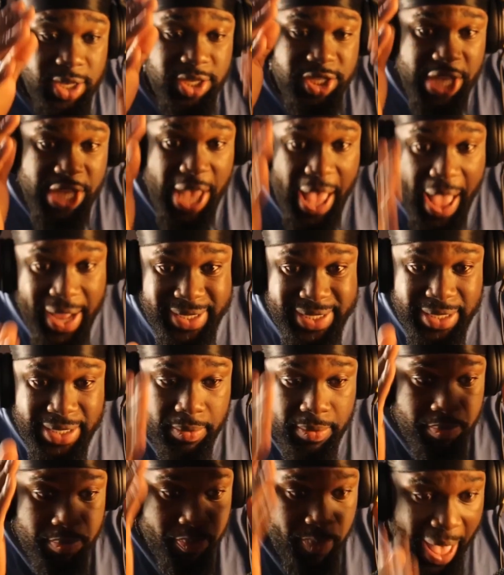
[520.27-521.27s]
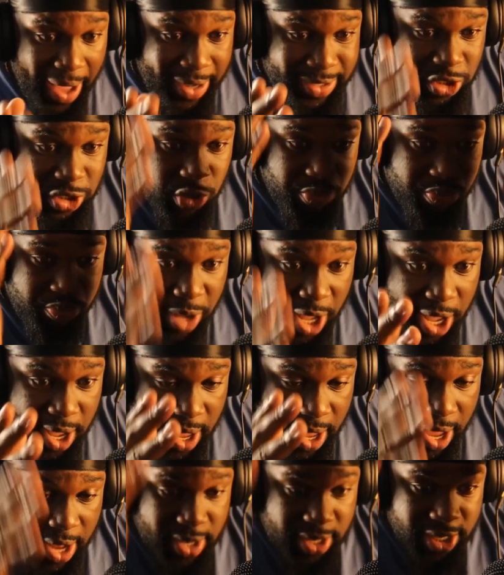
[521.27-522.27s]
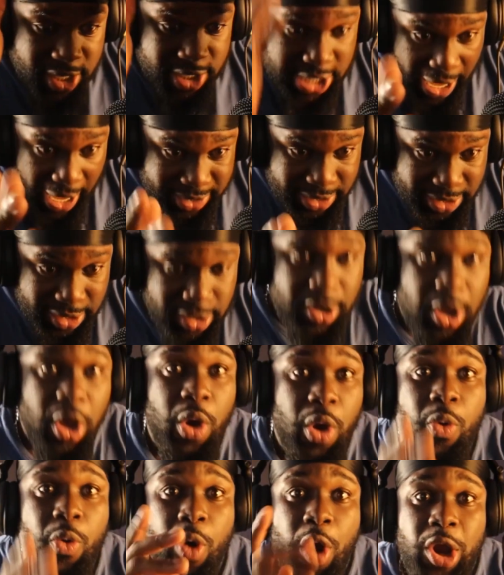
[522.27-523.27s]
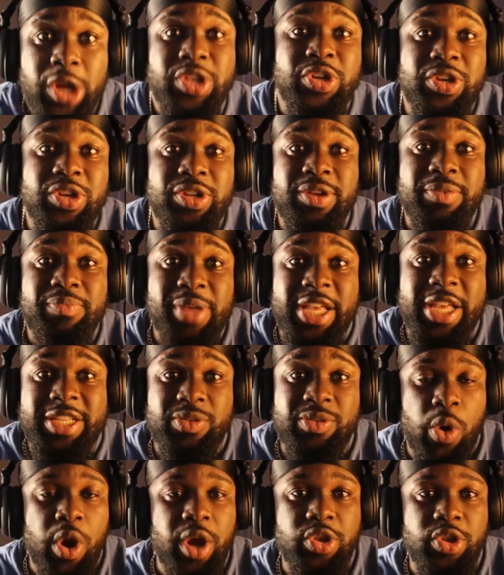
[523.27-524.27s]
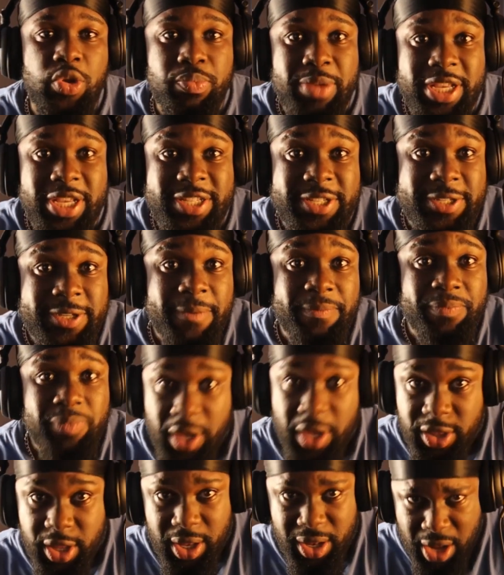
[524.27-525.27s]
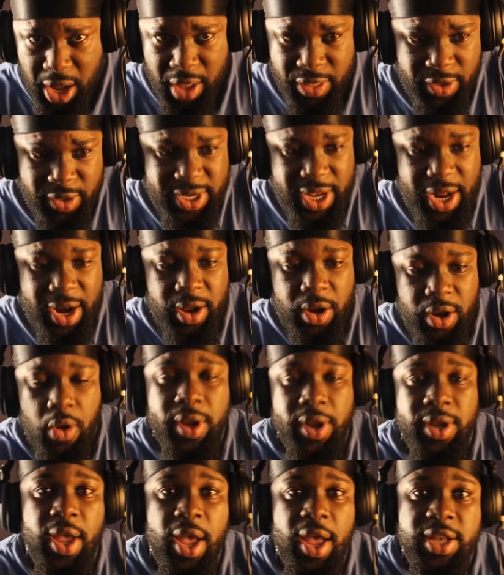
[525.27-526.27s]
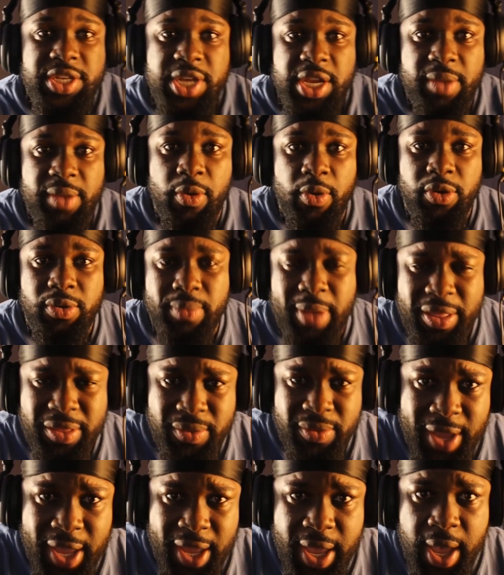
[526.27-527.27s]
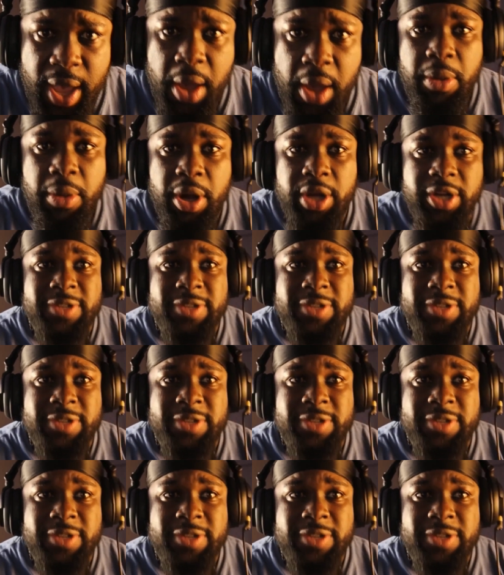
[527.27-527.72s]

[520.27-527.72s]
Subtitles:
Jackson back to being Jackson. Word to miss. The other side of the coin. Check him out, by the way. But